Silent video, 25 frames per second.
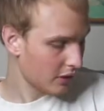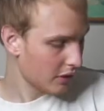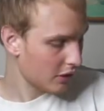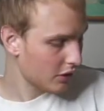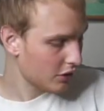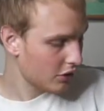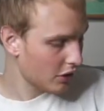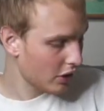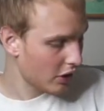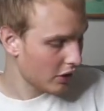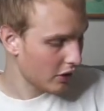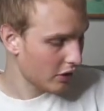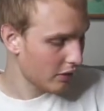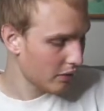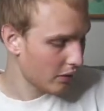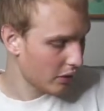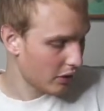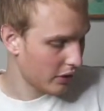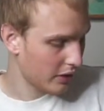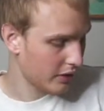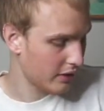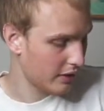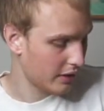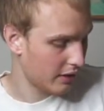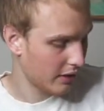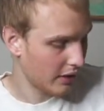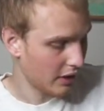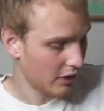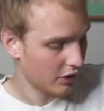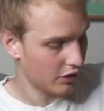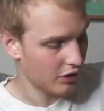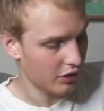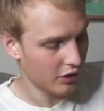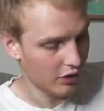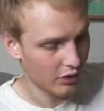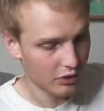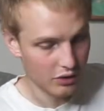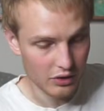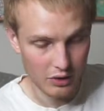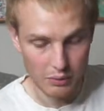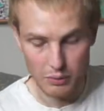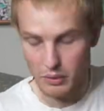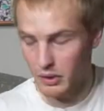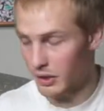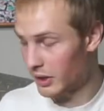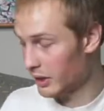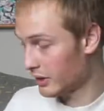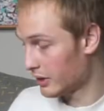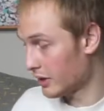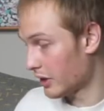So you've already seen that shoe, so
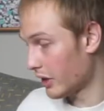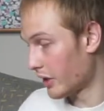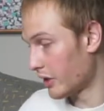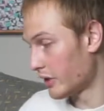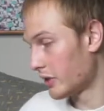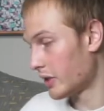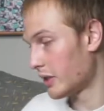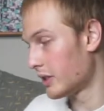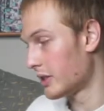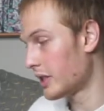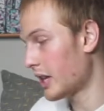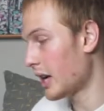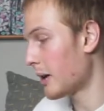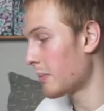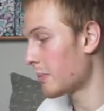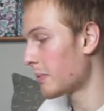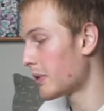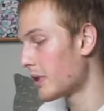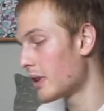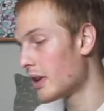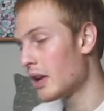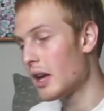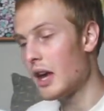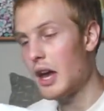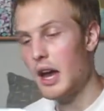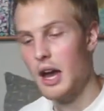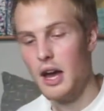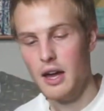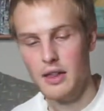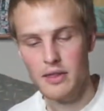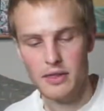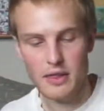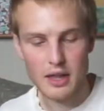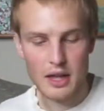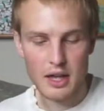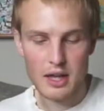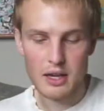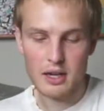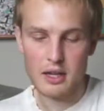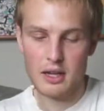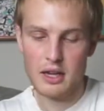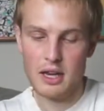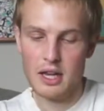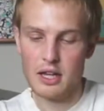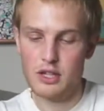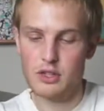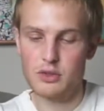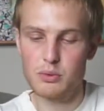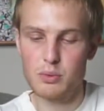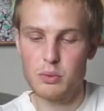won't need to go into depth. And then
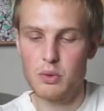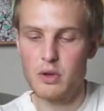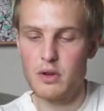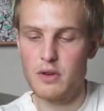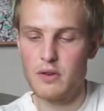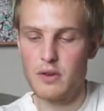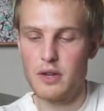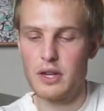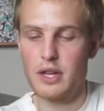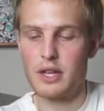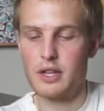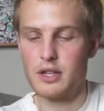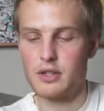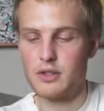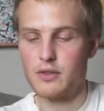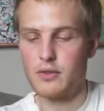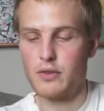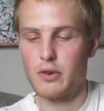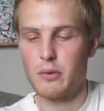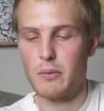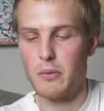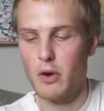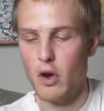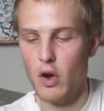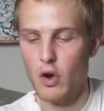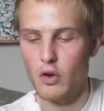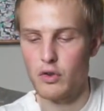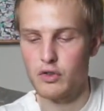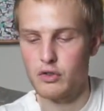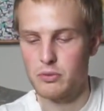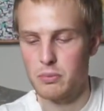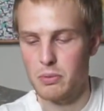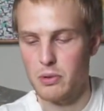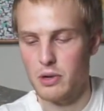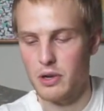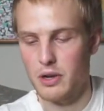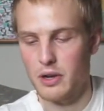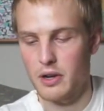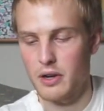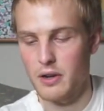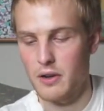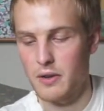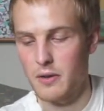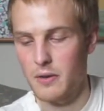last one is from Offspring.